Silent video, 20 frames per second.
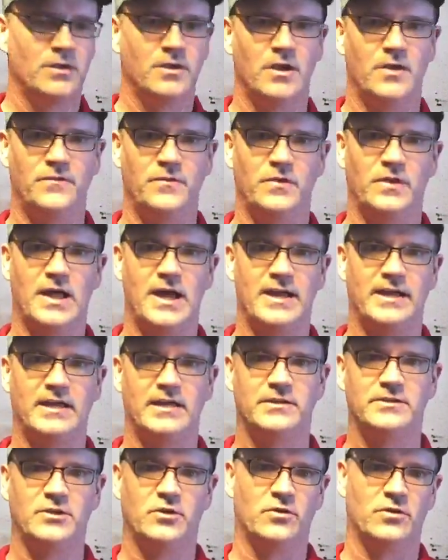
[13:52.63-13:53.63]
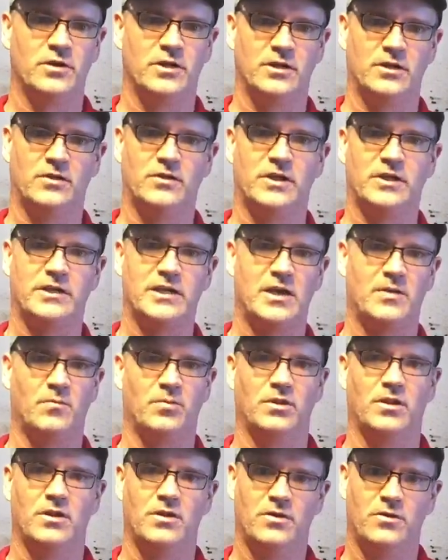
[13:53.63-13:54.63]
If you like it, go ahead and click down
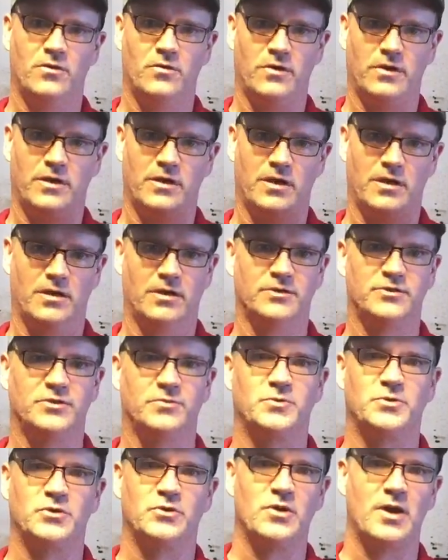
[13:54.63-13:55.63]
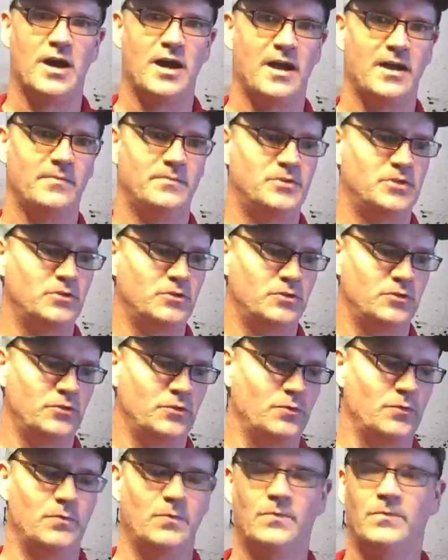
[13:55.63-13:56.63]
below and subscribe
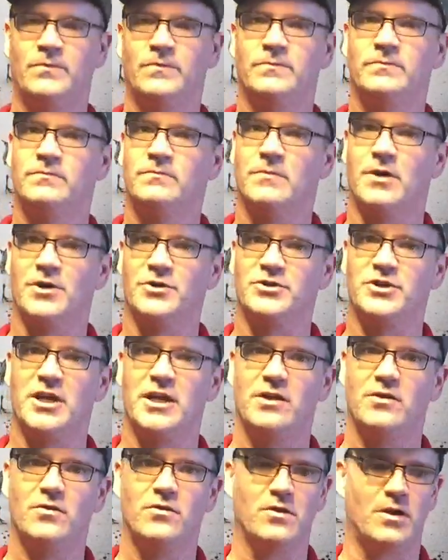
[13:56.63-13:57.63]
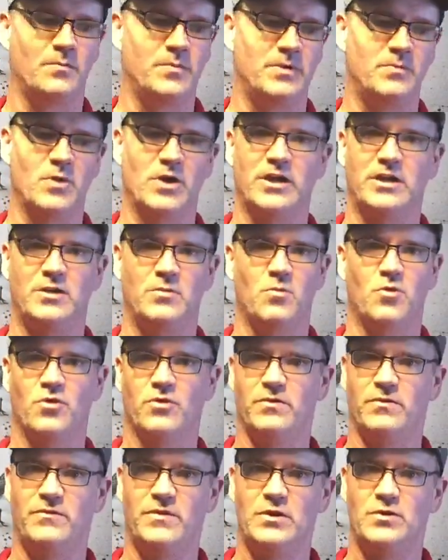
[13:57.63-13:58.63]
to our channel. I'll be bringing you more
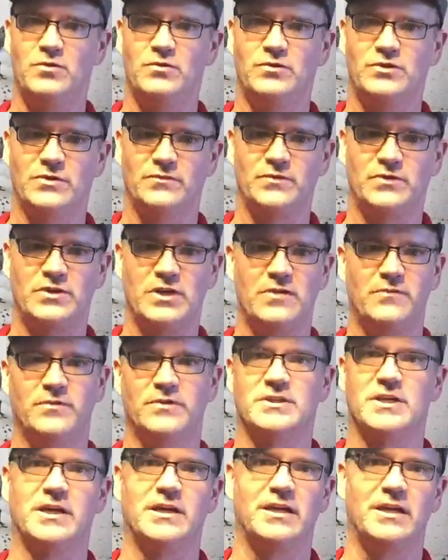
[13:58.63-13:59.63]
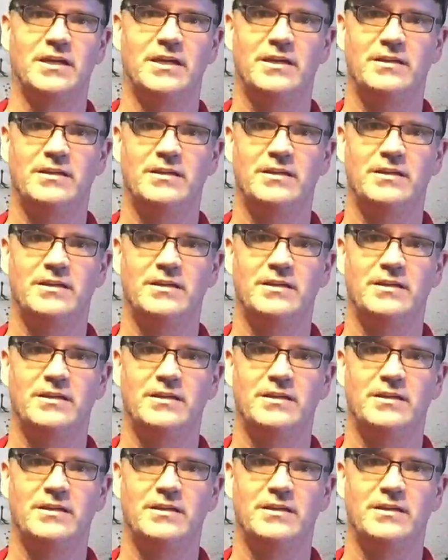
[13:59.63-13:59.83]
reviews of stuff as I get